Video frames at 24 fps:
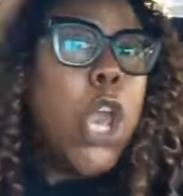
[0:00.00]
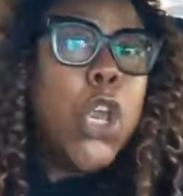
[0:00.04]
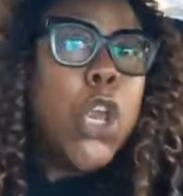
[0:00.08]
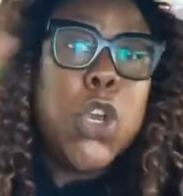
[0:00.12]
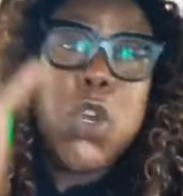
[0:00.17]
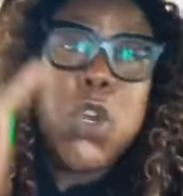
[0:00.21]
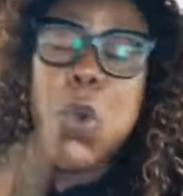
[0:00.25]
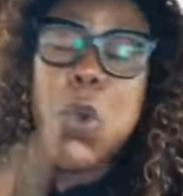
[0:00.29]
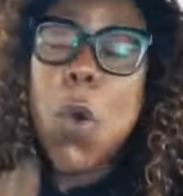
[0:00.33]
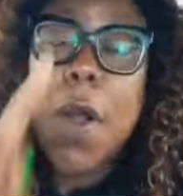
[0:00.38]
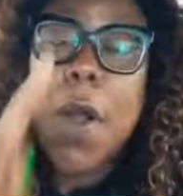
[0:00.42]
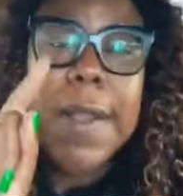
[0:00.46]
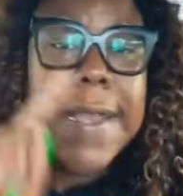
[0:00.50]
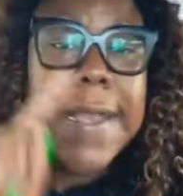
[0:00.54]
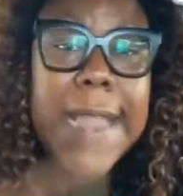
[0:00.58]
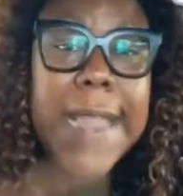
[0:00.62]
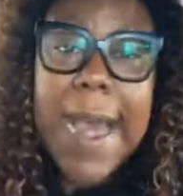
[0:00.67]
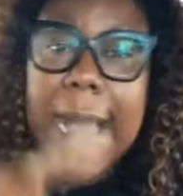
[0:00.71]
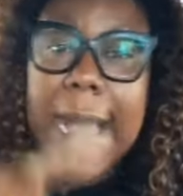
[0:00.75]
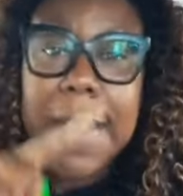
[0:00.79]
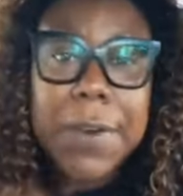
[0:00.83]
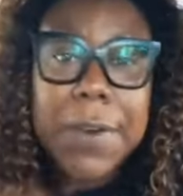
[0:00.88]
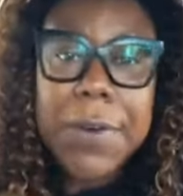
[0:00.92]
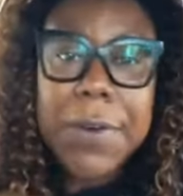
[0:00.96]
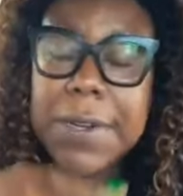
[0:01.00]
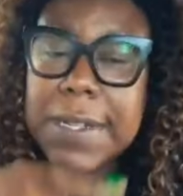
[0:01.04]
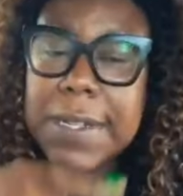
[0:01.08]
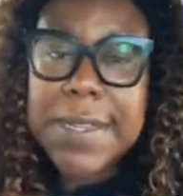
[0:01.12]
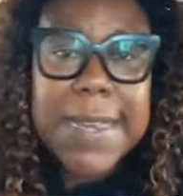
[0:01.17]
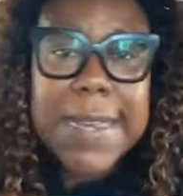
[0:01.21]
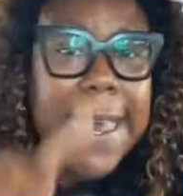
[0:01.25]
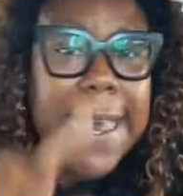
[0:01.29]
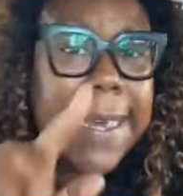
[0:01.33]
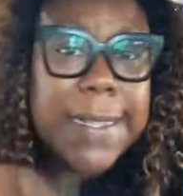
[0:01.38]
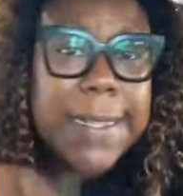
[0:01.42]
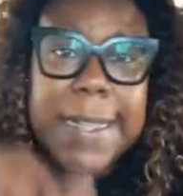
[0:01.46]
you're not going to
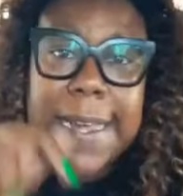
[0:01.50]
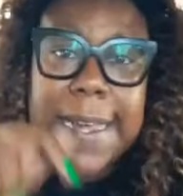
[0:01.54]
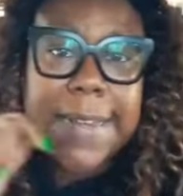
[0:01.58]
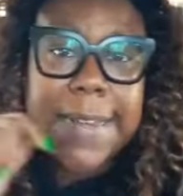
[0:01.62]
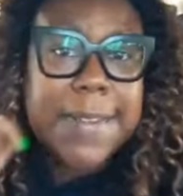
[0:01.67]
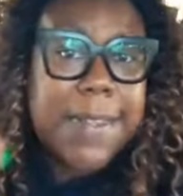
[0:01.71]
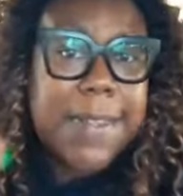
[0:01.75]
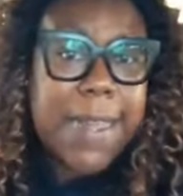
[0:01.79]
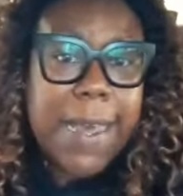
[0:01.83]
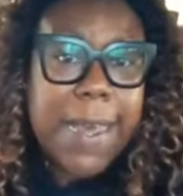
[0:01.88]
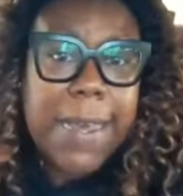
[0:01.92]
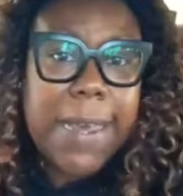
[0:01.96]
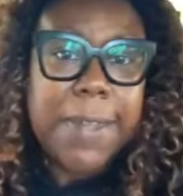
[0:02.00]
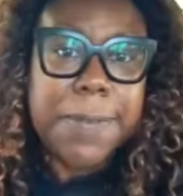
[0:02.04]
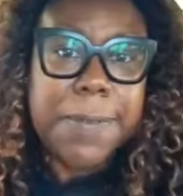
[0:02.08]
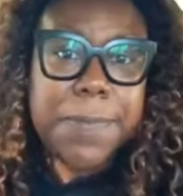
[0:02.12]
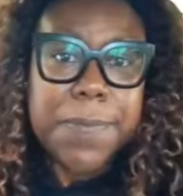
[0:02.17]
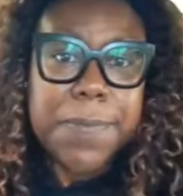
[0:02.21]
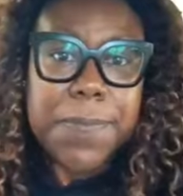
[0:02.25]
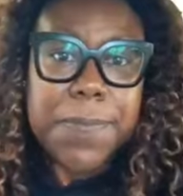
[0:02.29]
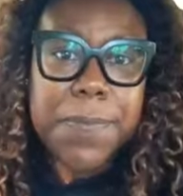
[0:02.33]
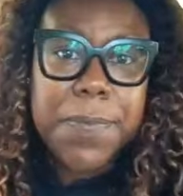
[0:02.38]
take less than.